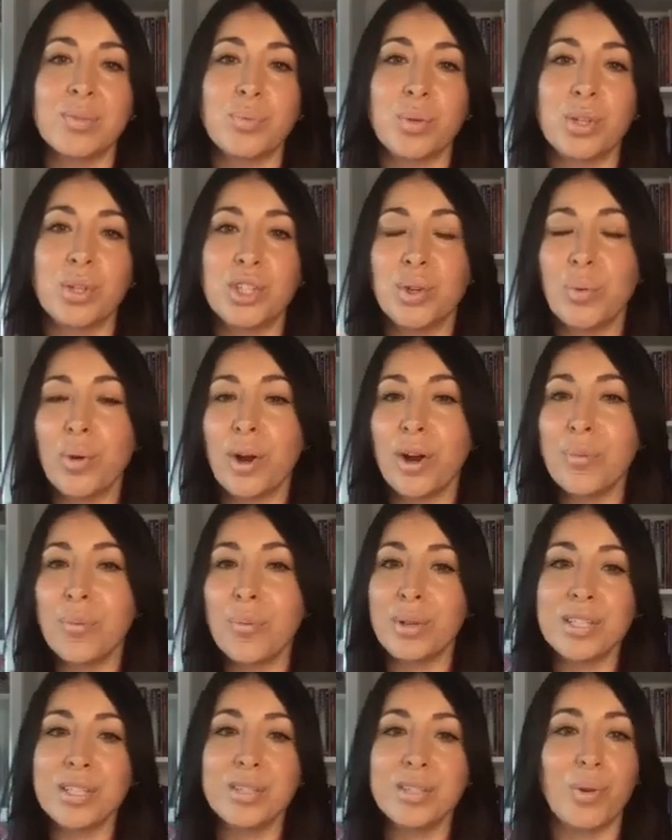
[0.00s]
When you are
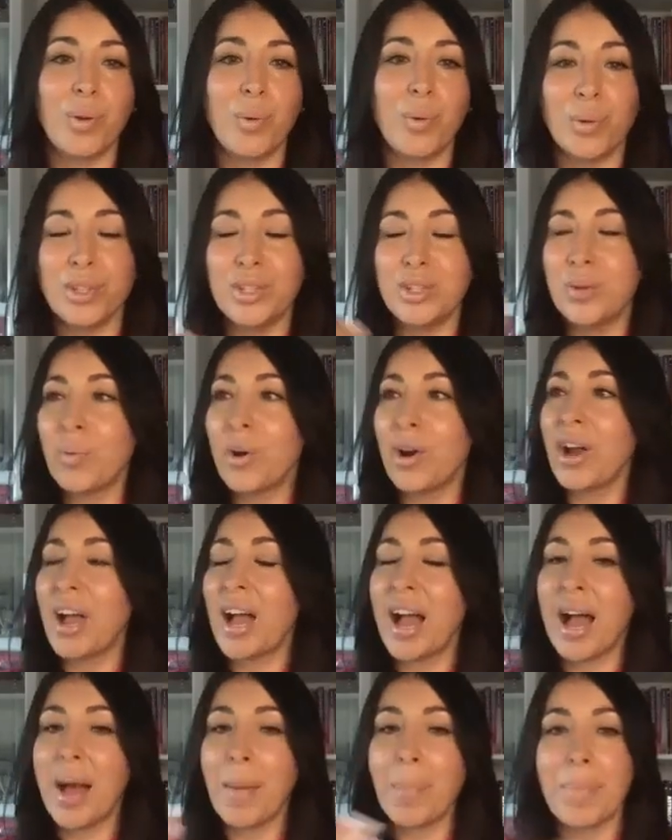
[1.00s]
blissful, when you are
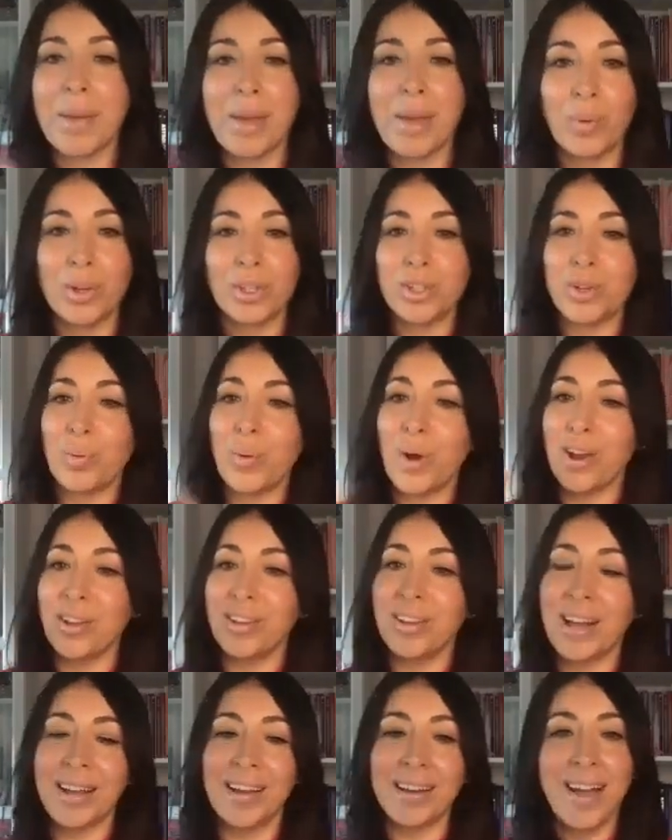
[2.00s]
happy, when you are
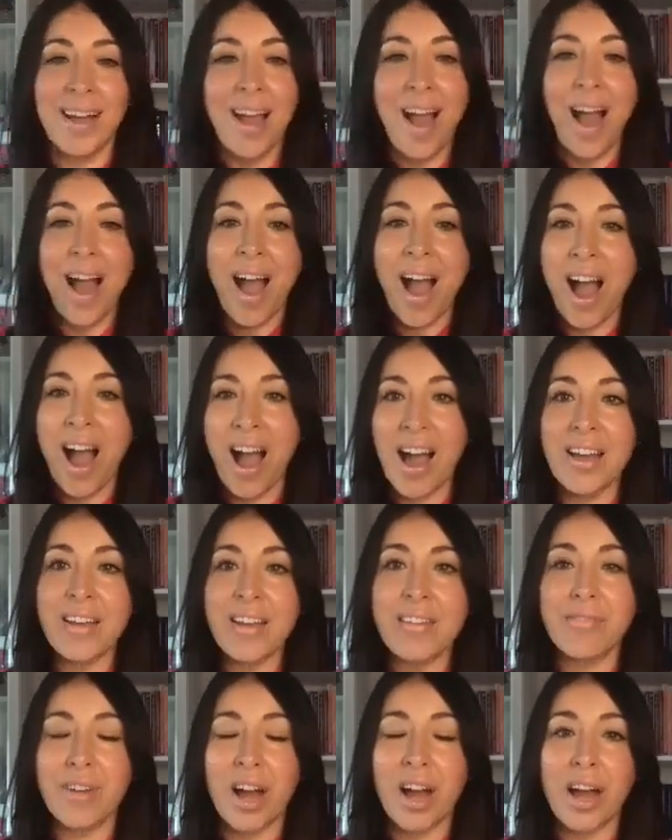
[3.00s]
like high
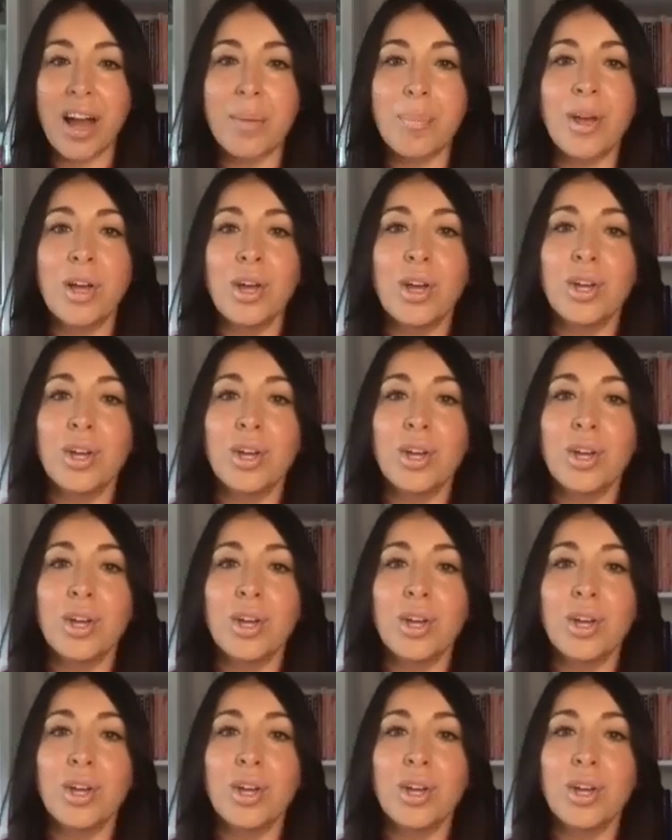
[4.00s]
vibe,